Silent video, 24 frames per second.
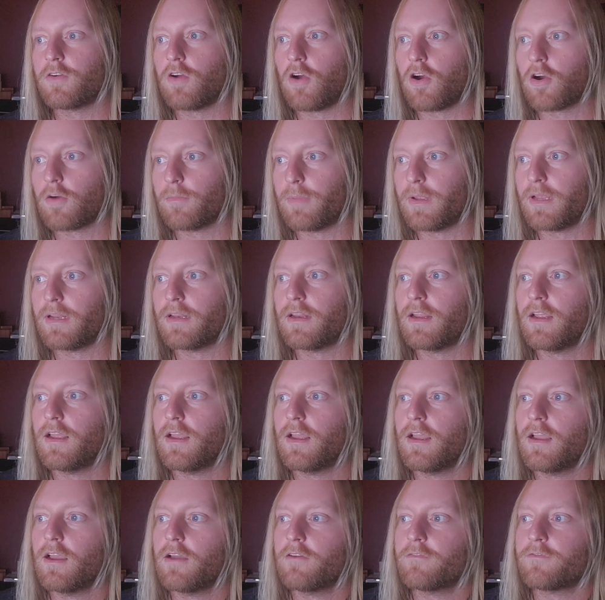carbon
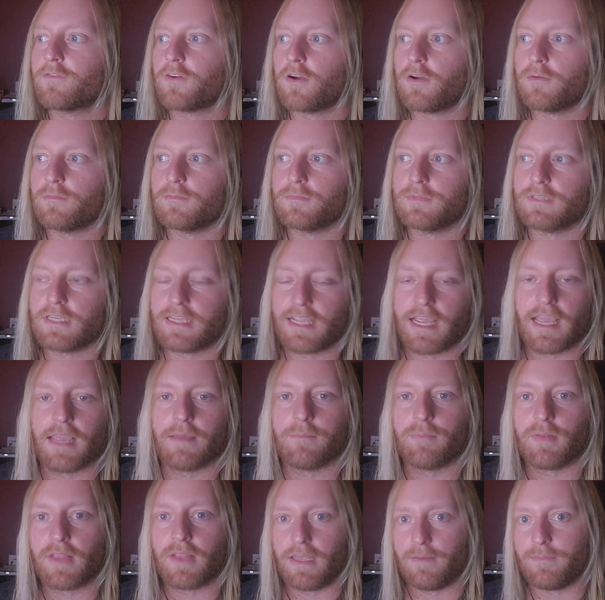from decaying
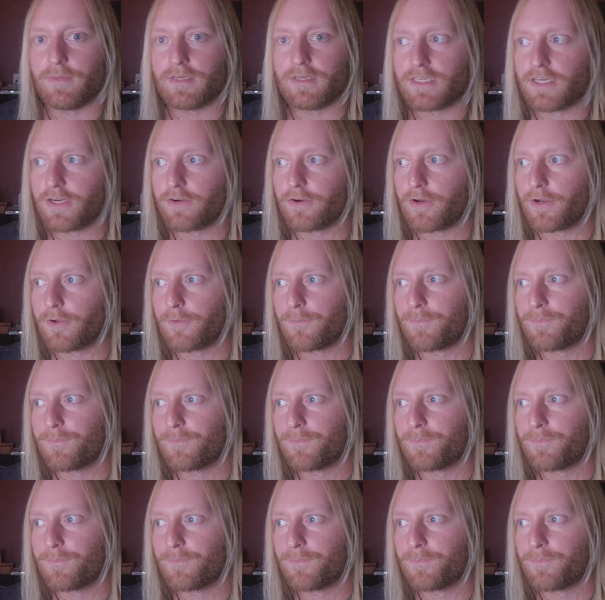plant material.